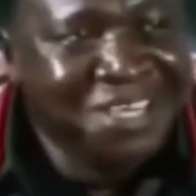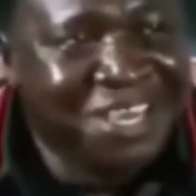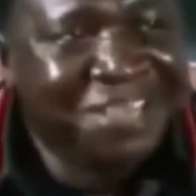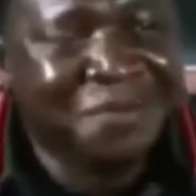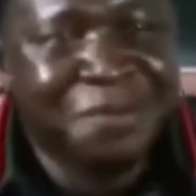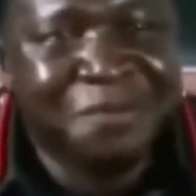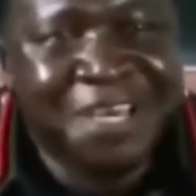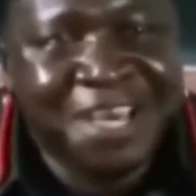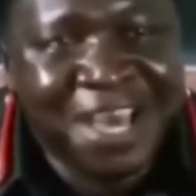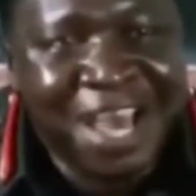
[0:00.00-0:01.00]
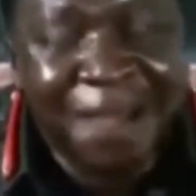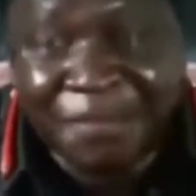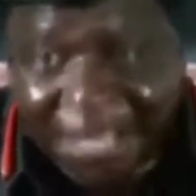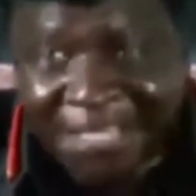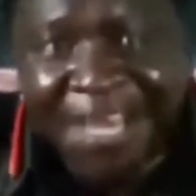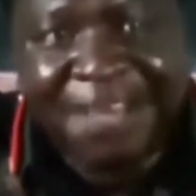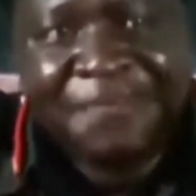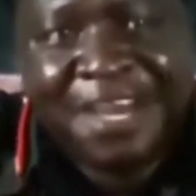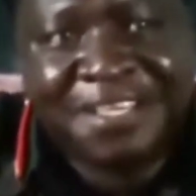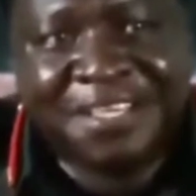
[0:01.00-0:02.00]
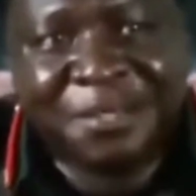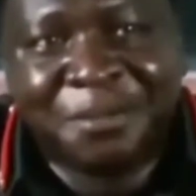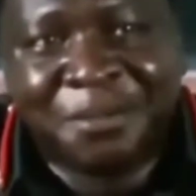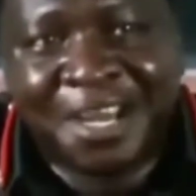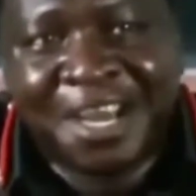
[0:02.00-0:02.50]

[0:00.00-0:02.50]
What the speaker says: that will be, I'm just advising you.